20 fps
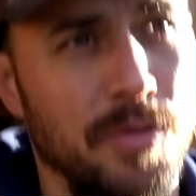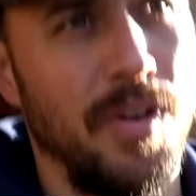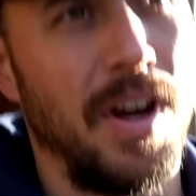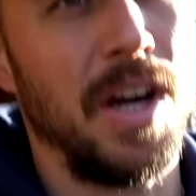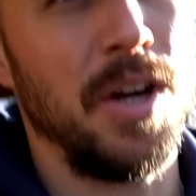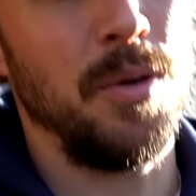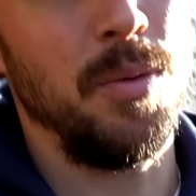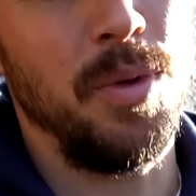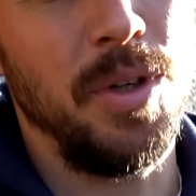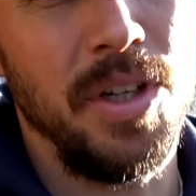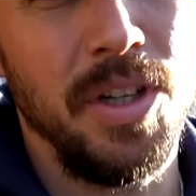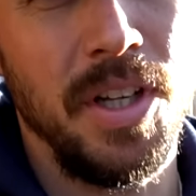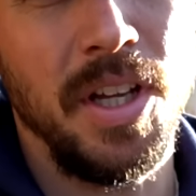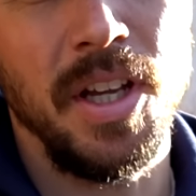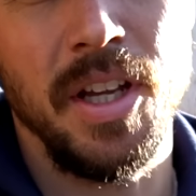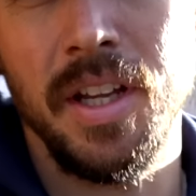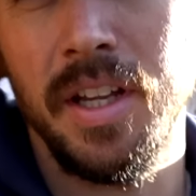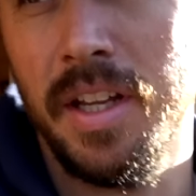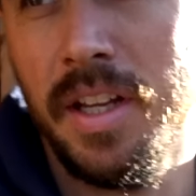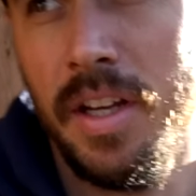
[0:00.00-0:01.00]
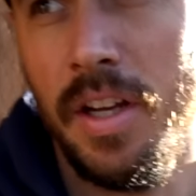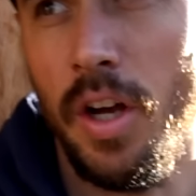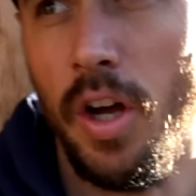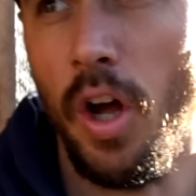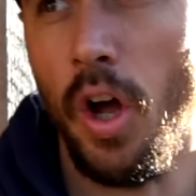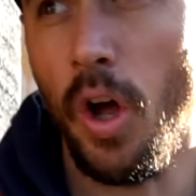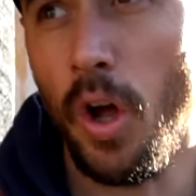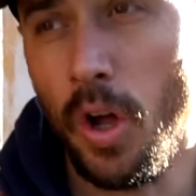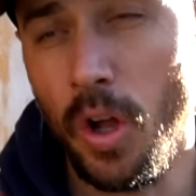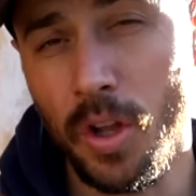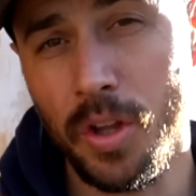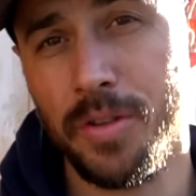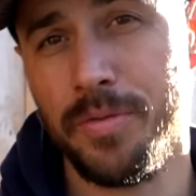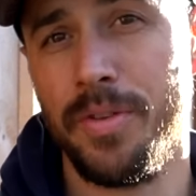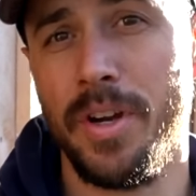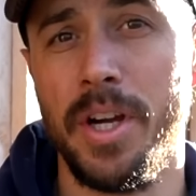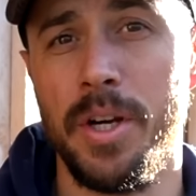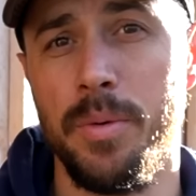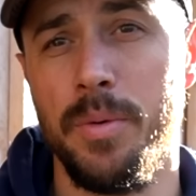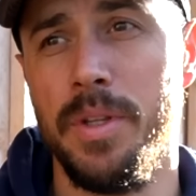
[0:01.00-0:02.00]
firewood, all the
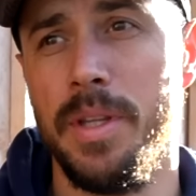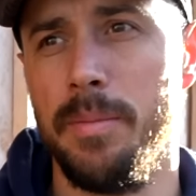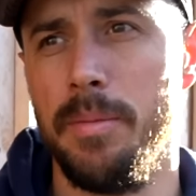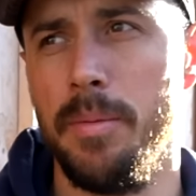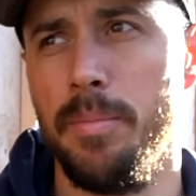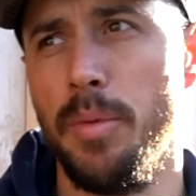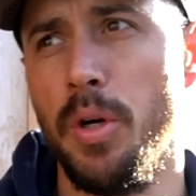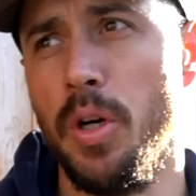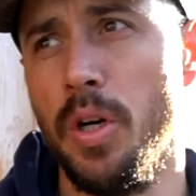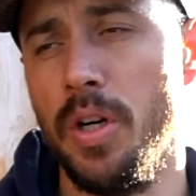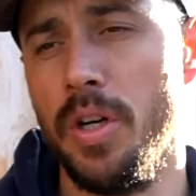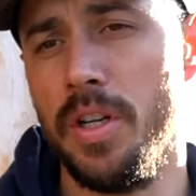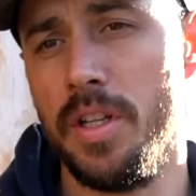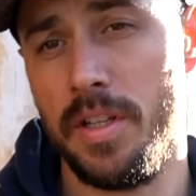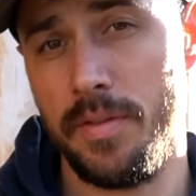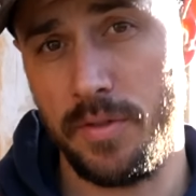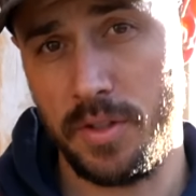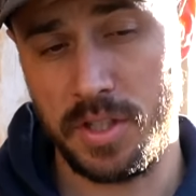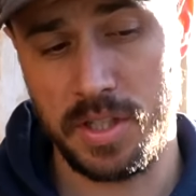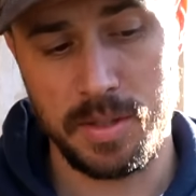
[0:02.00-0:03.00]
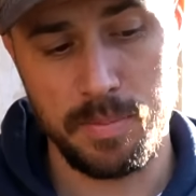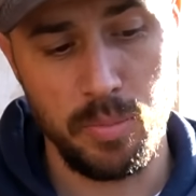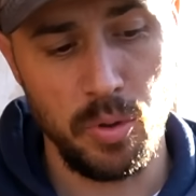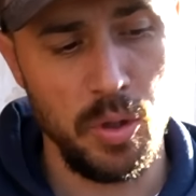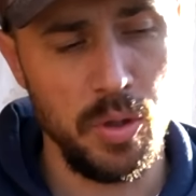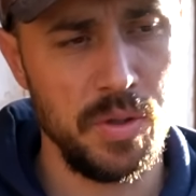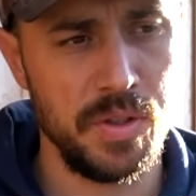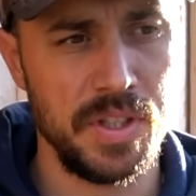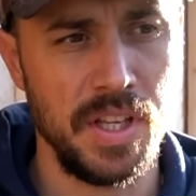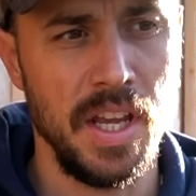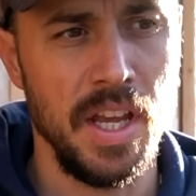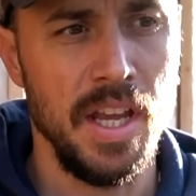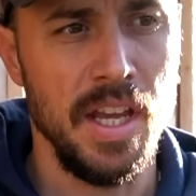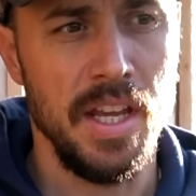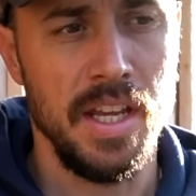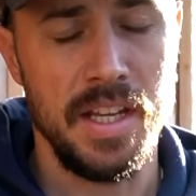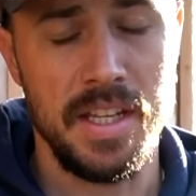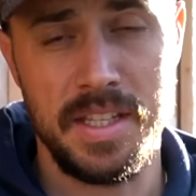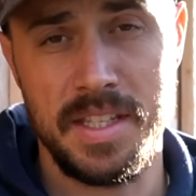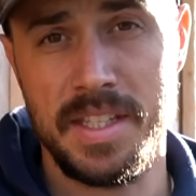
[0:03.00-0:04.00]
firewood that we burn, if it's spruce,
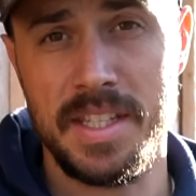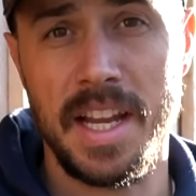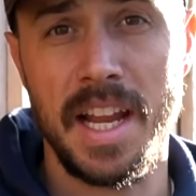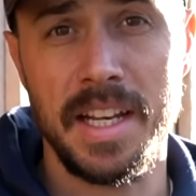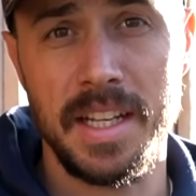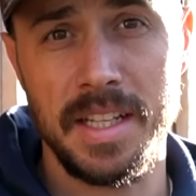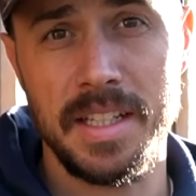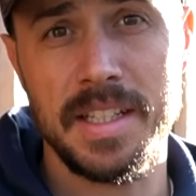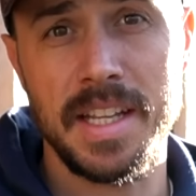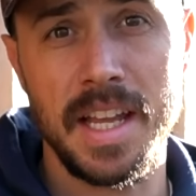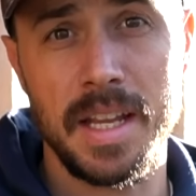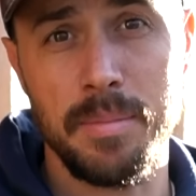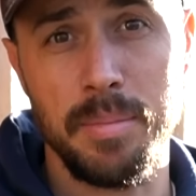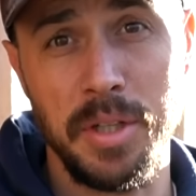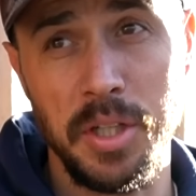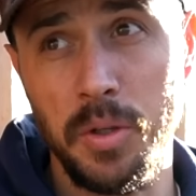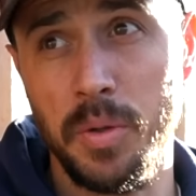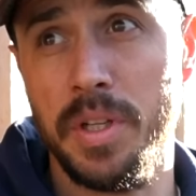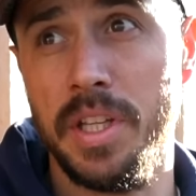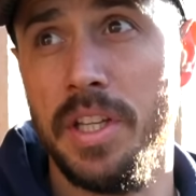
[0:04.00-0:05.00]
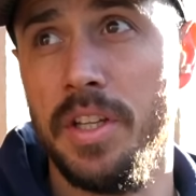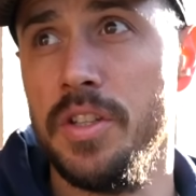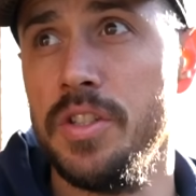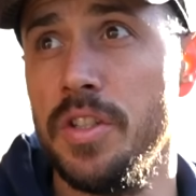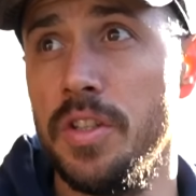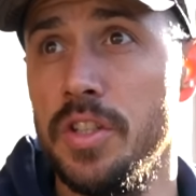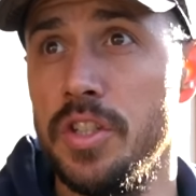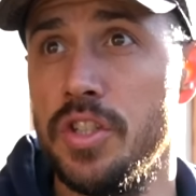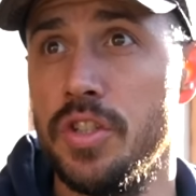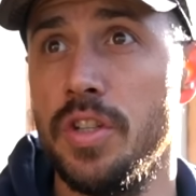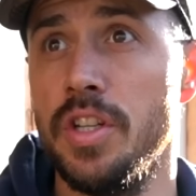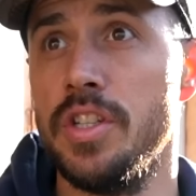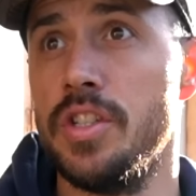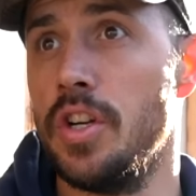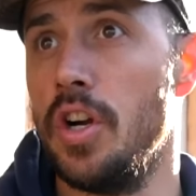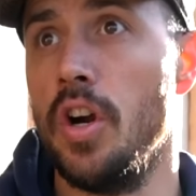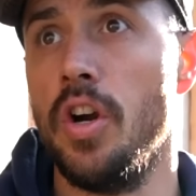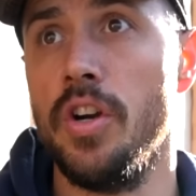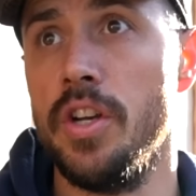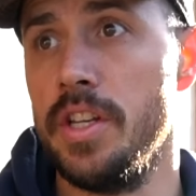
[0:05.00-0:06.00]
is standing dead beetle kill. So these trees
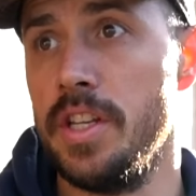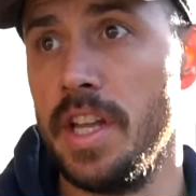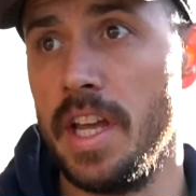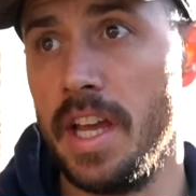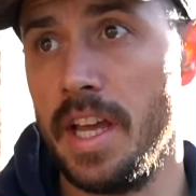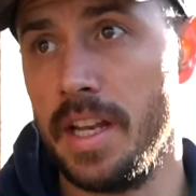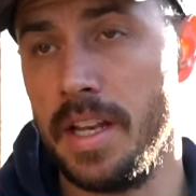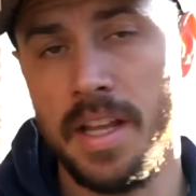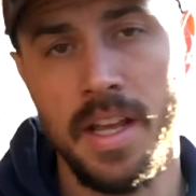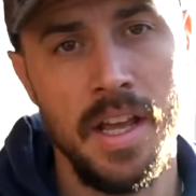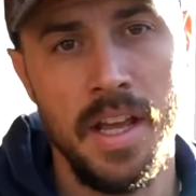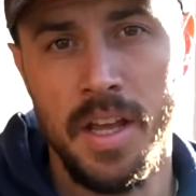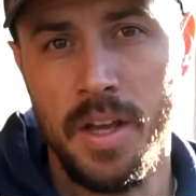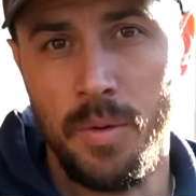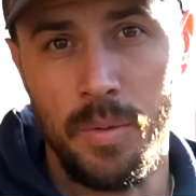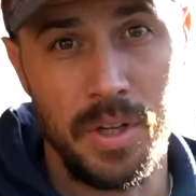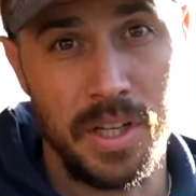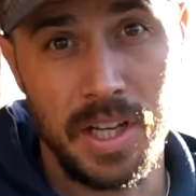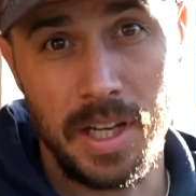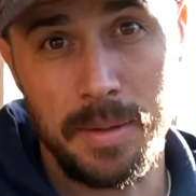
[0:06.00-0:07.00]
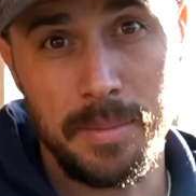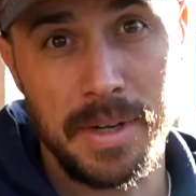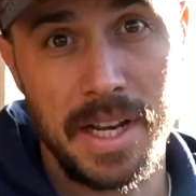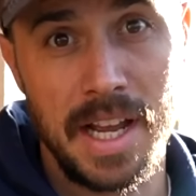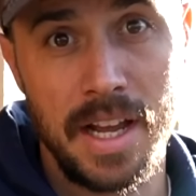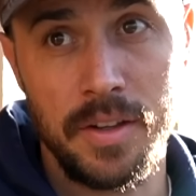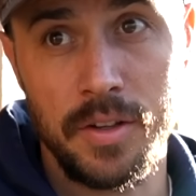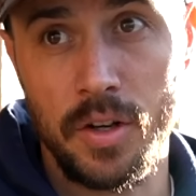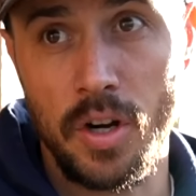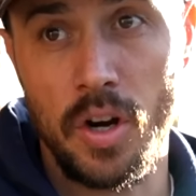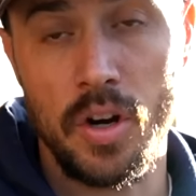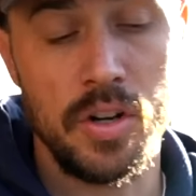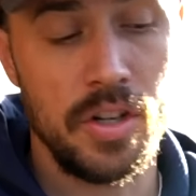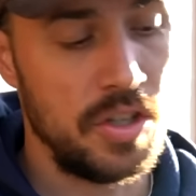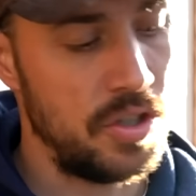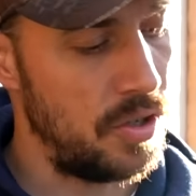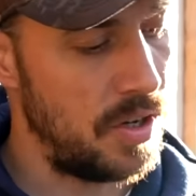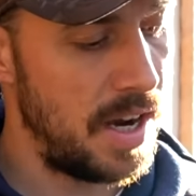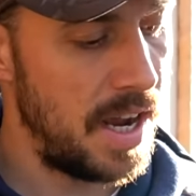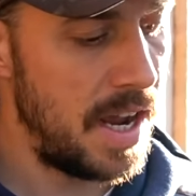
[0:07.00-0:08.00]
are already dead. We cut them down, they're already
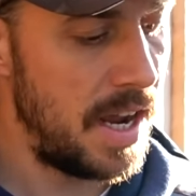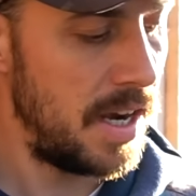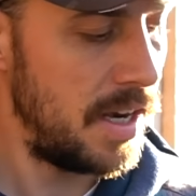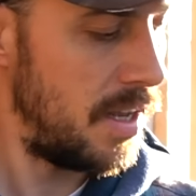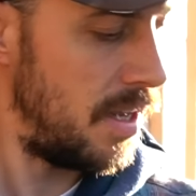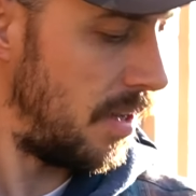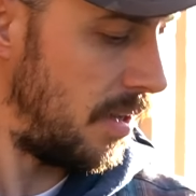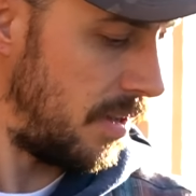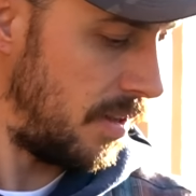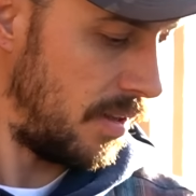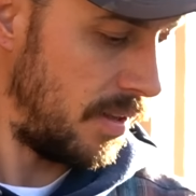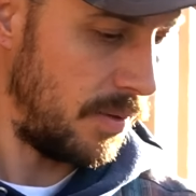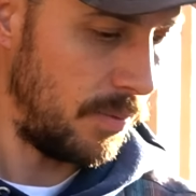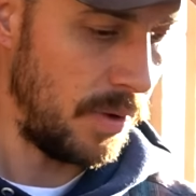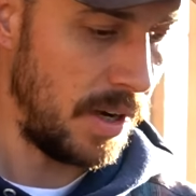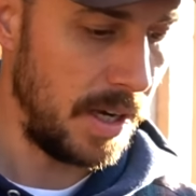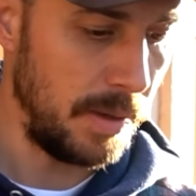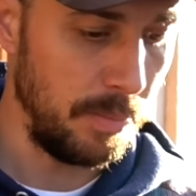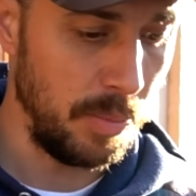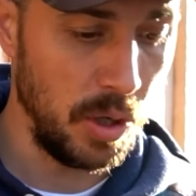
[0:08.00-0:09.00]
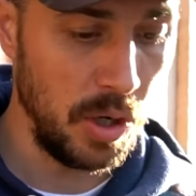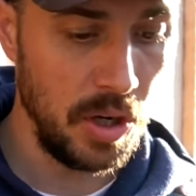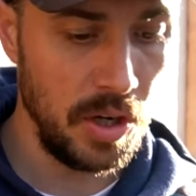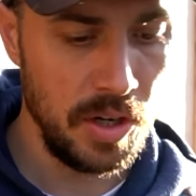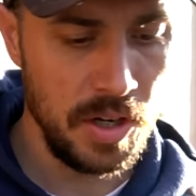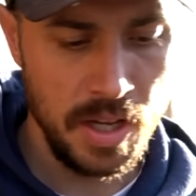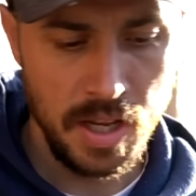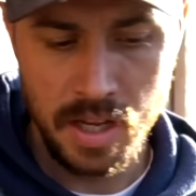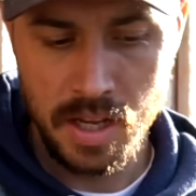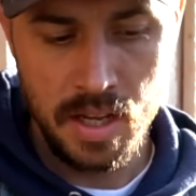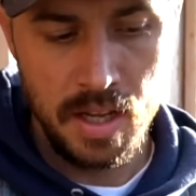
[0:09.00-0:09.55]
dried and ready to burn.